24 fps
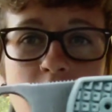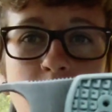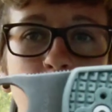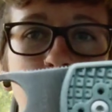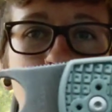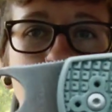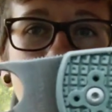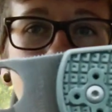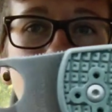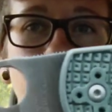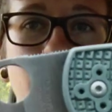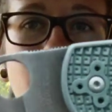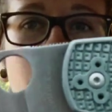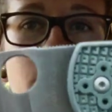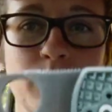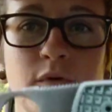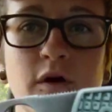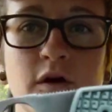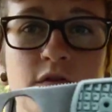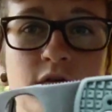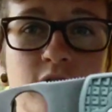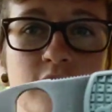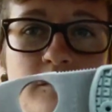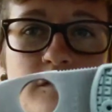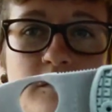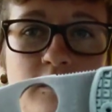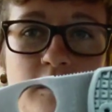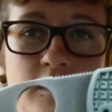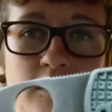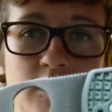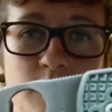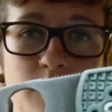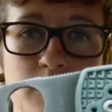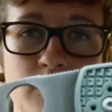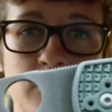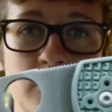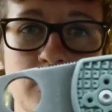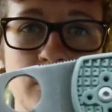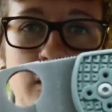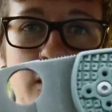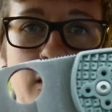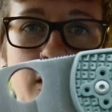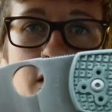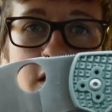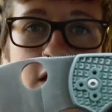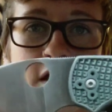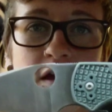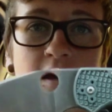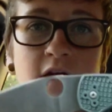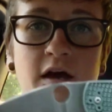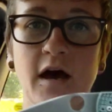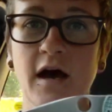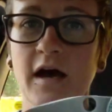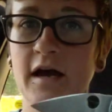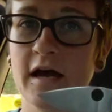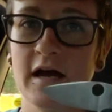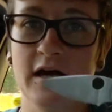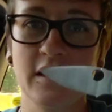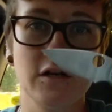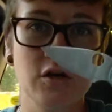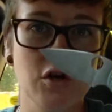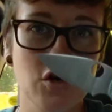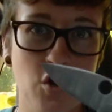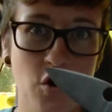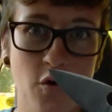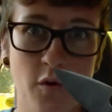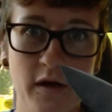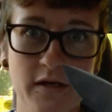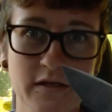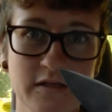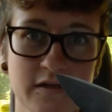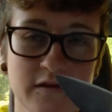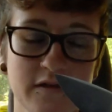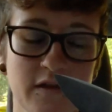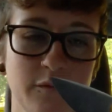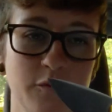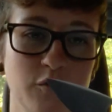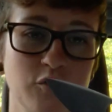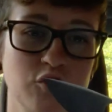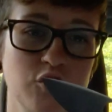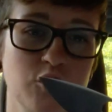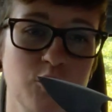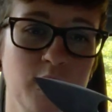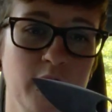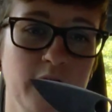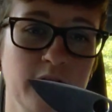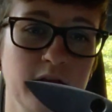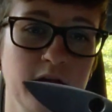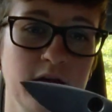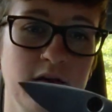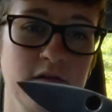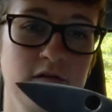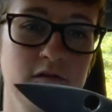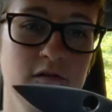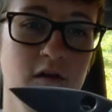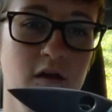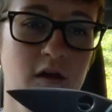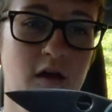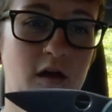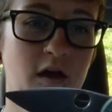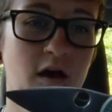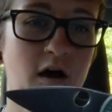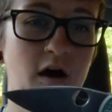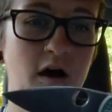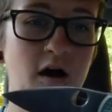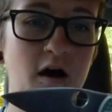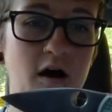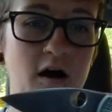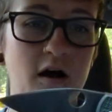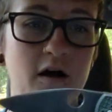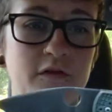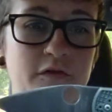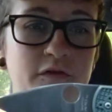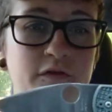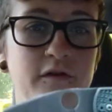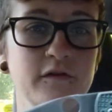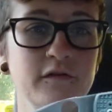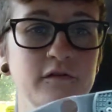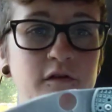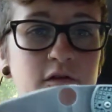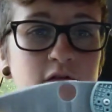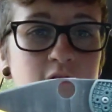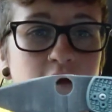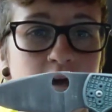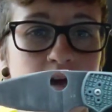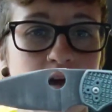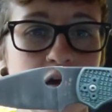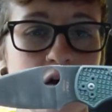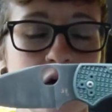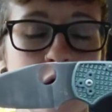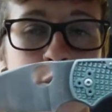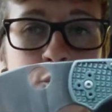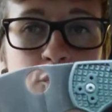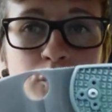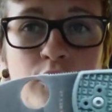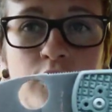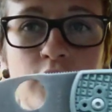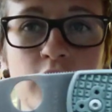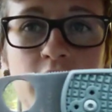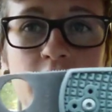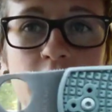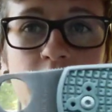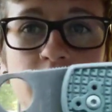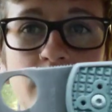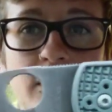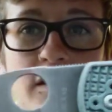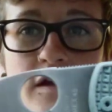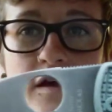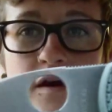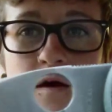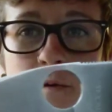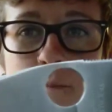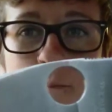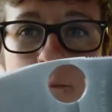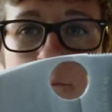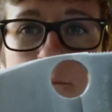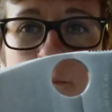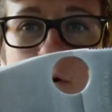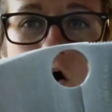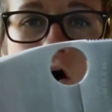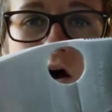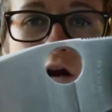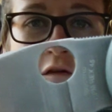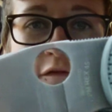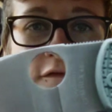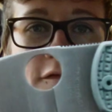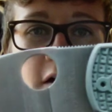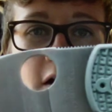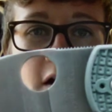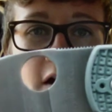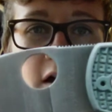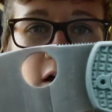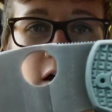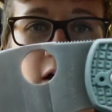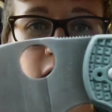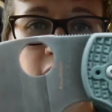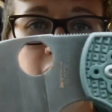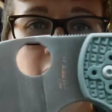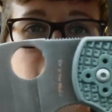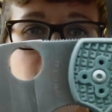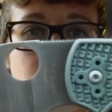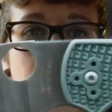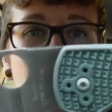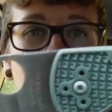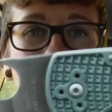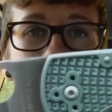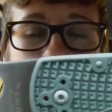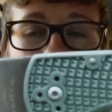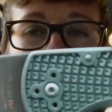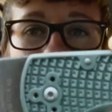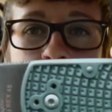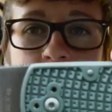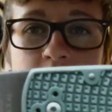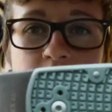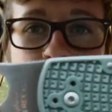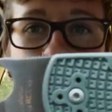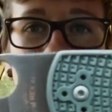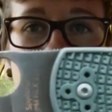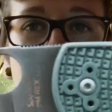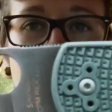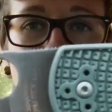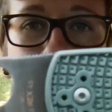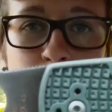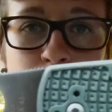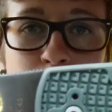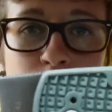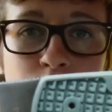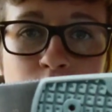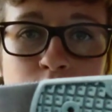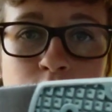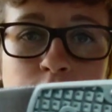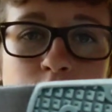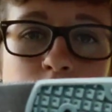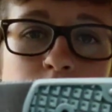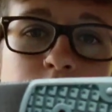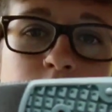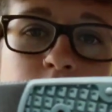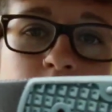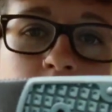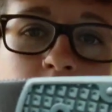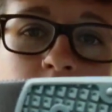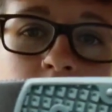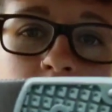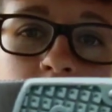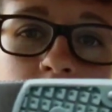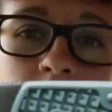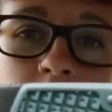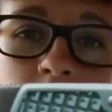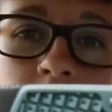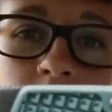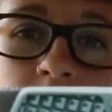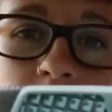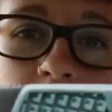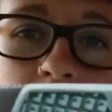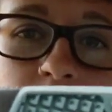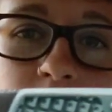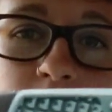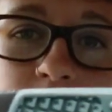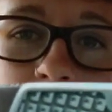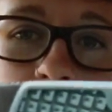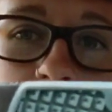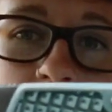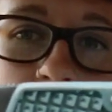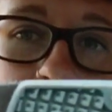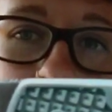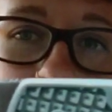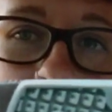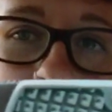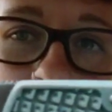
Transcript: couple of my brothers in the community. I had no idea they were doing this. Uh, this is a completely modified and improved Native 5